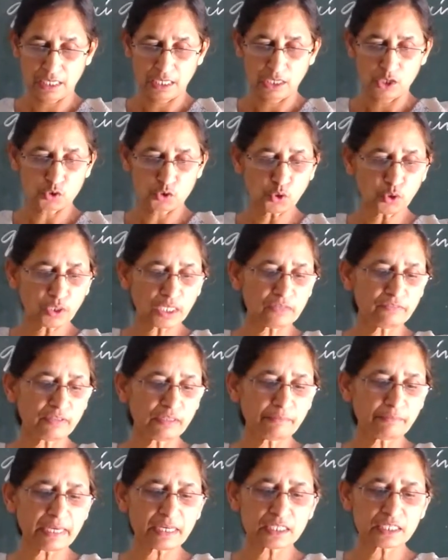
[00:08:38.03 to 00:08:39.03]
So he will
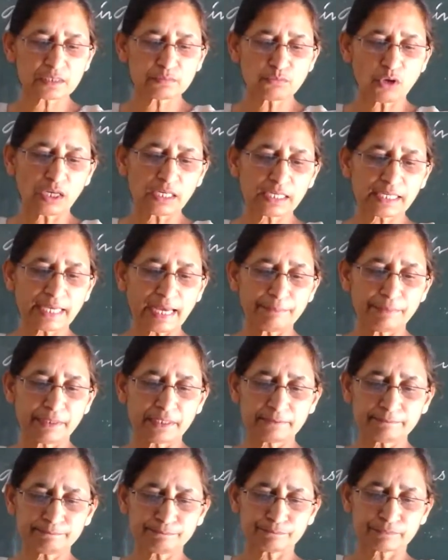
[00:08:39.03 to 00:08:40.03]
make a small
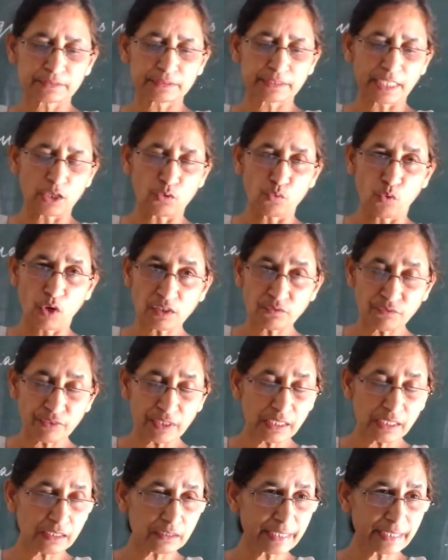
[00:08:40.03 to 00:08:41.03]
cabin, and what
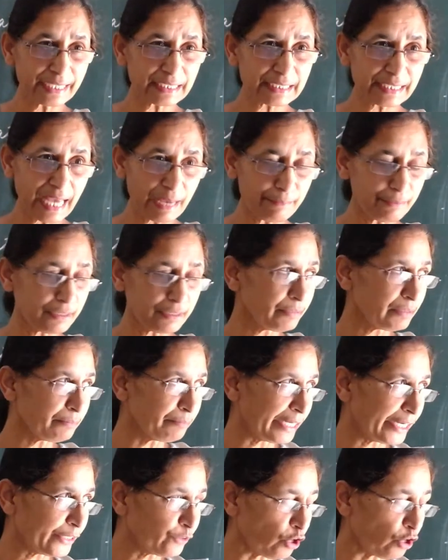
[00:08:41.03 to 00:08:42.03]
will that cabin be
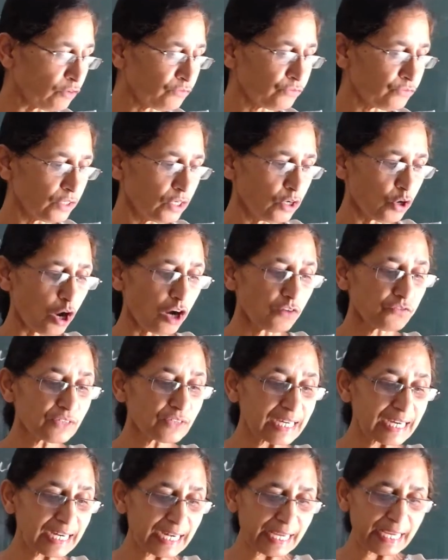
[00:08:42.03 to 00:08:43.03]
made of? Of
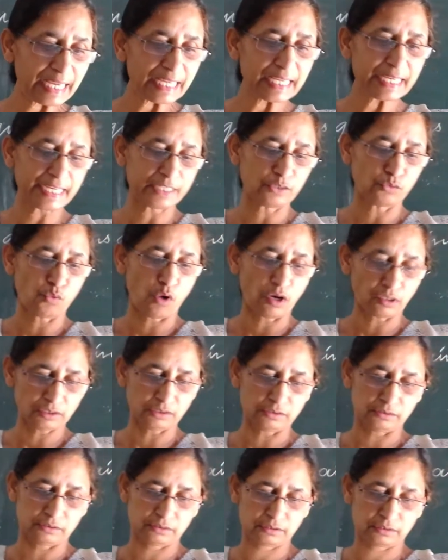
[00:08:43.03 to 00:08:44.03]
clay and
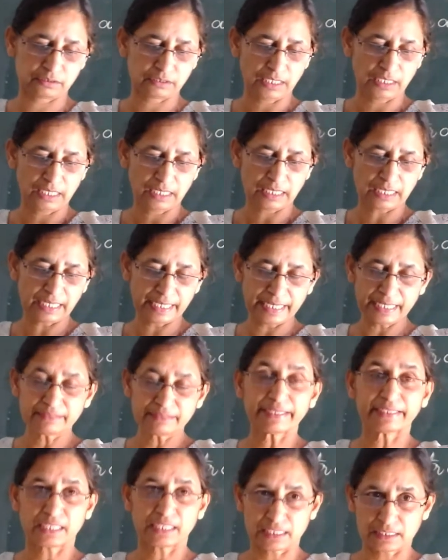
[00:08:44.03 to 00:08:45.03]
wattles. Clay,
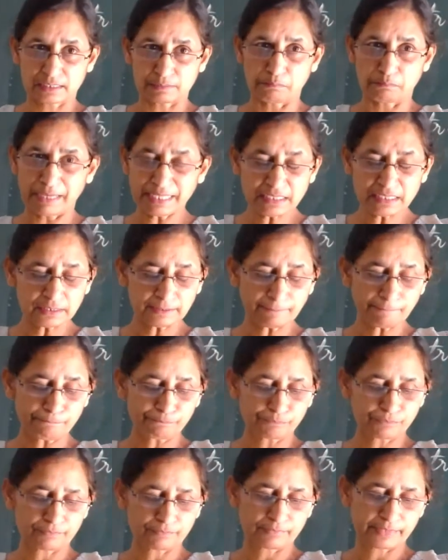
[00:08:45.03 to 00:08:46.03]
that is mud,
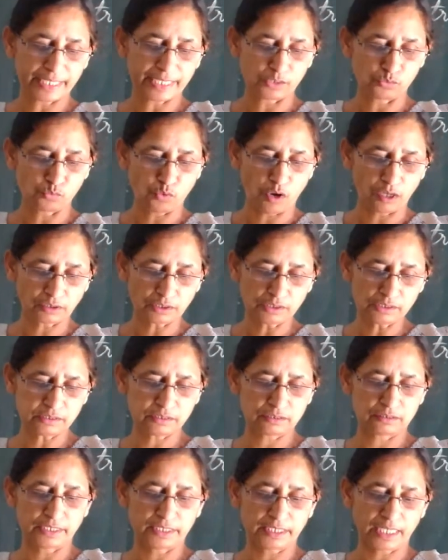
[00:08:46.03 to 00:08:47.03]
and
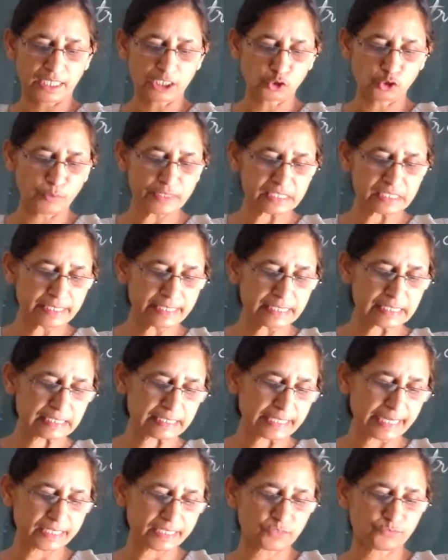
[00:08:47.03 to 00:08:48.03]
wattles, that are twisted
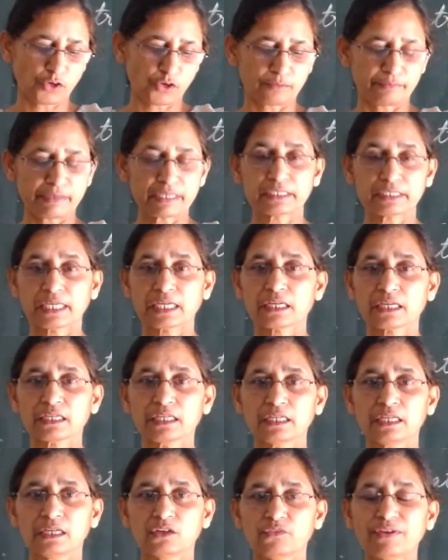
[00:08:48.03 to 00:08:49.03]
sticks for
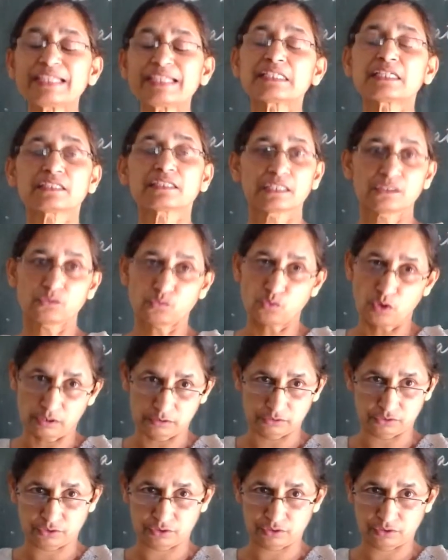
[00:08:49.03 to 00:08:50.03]
making fences and
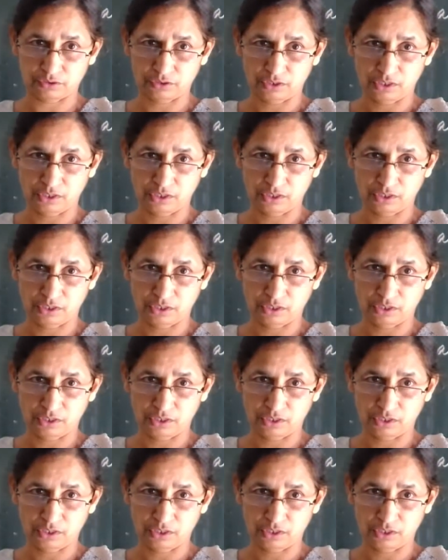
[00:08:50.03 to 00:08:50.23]
walls.